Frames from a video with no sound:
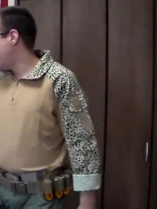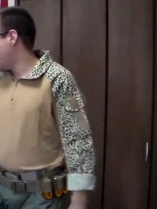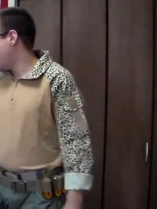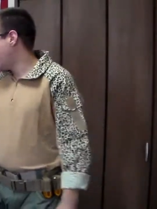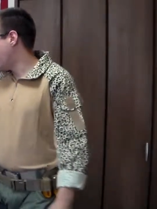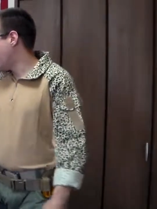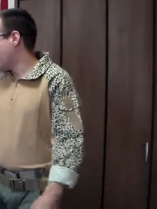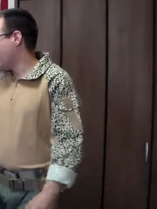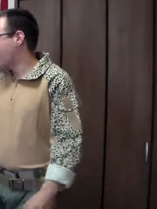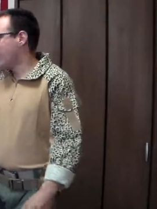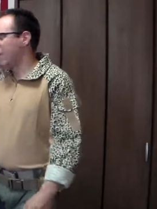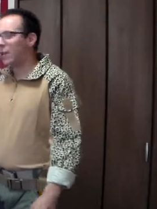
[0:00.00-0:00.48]

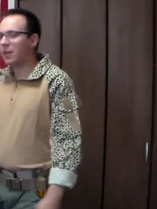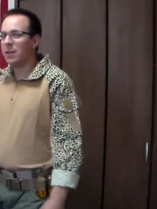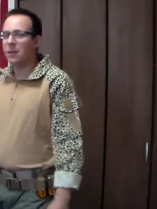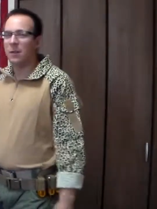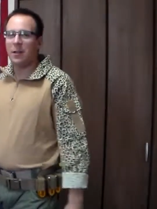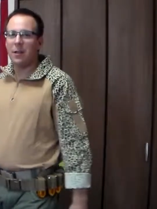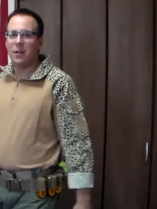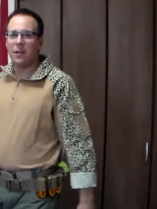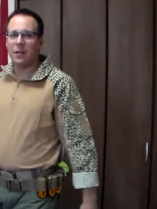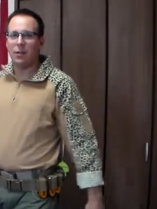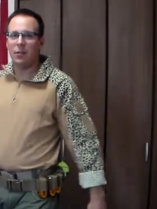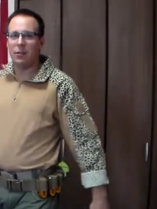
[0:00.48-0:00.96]
and we're going to
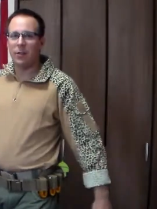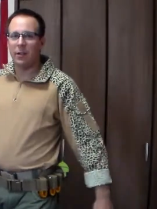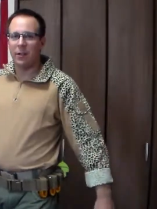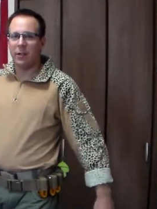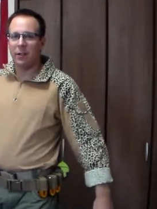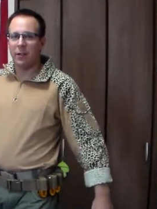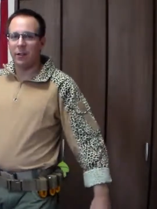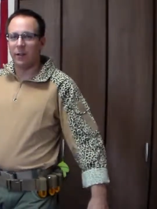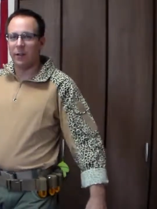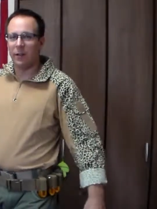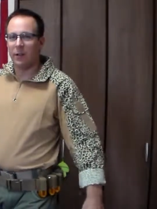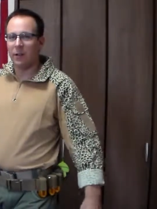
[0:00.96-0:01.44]
be
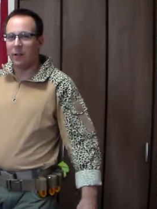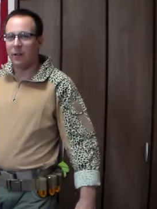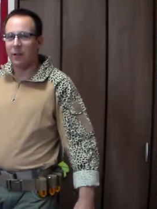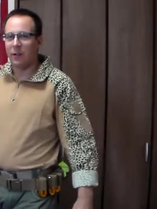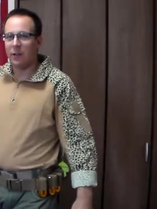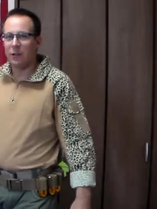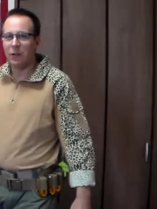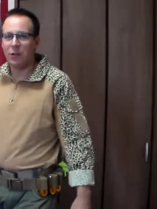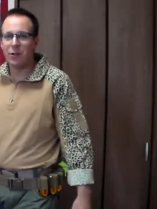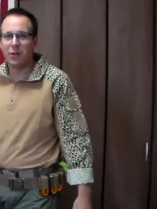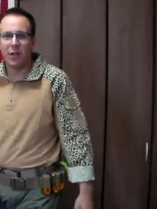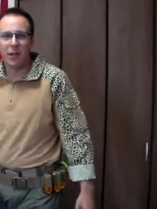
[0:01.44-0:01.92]
shooting our
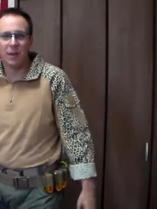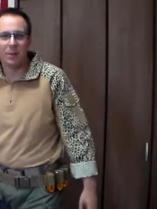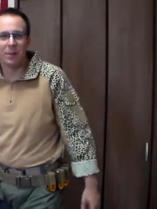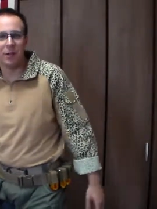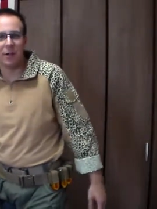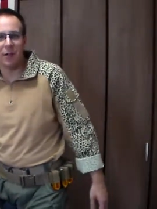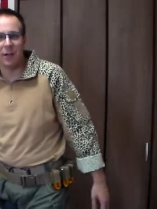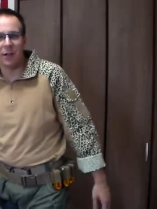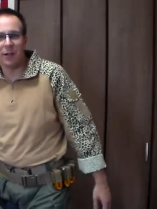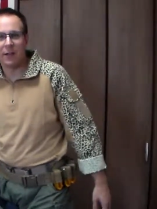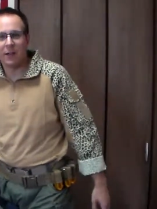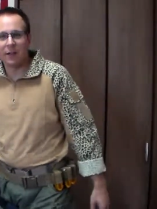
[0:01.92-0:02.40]
little
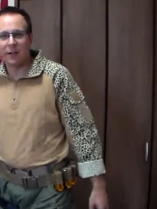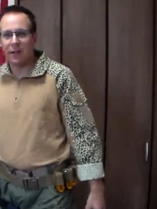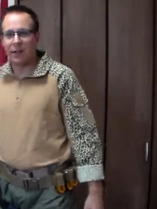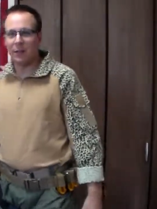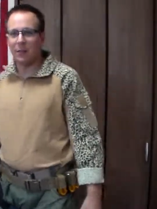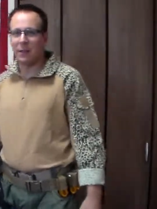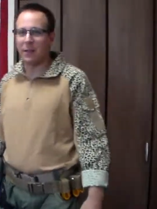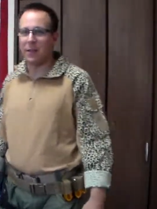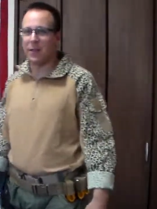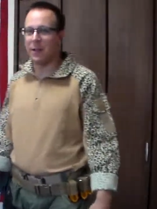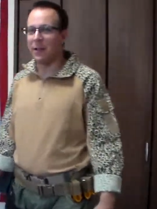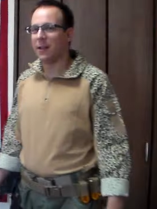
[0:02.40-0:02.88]
GM target
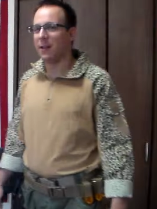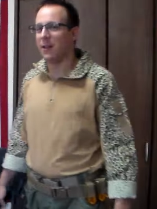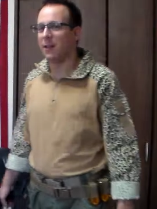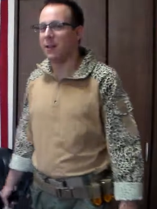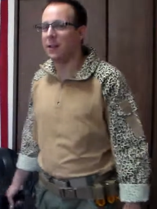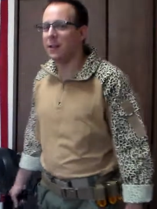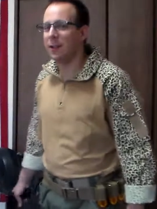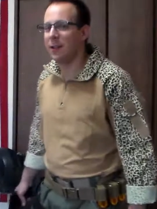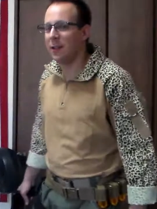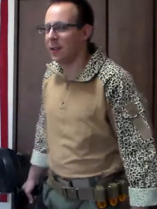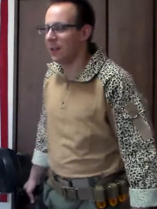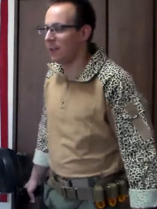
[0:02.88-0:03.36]
here
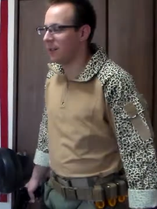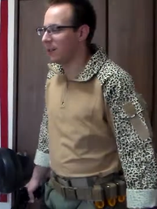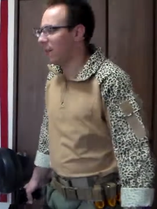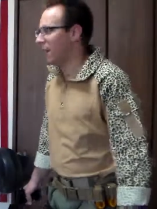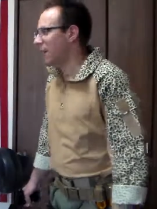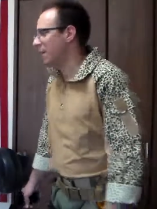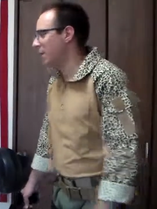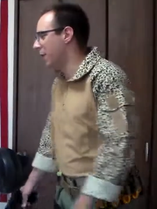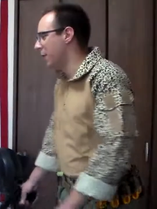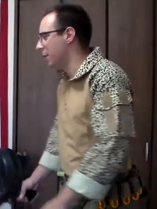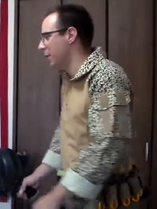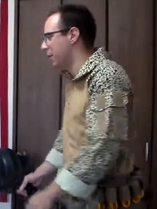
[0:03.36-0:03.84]
because it's
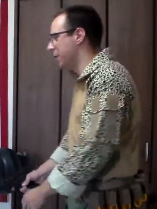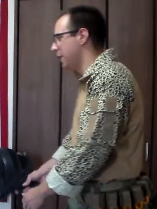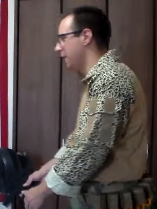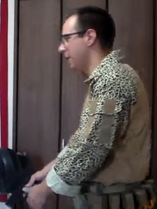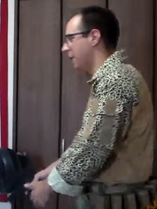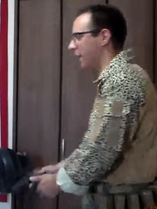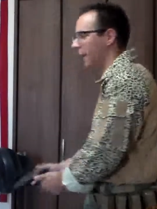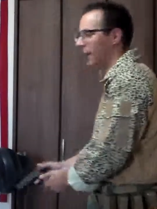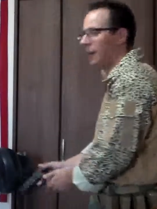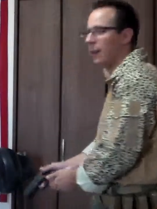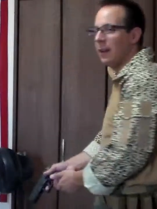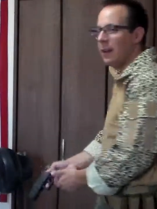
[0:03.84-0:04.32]
all about
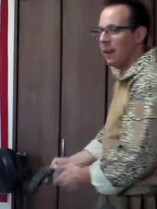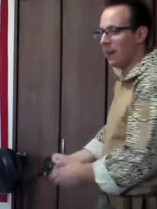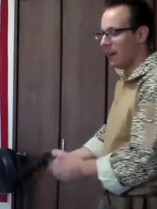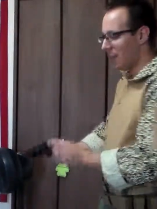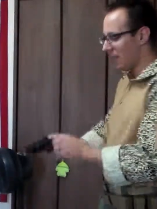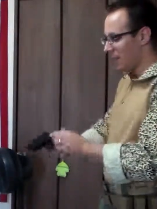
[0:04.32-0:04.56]
Zeon.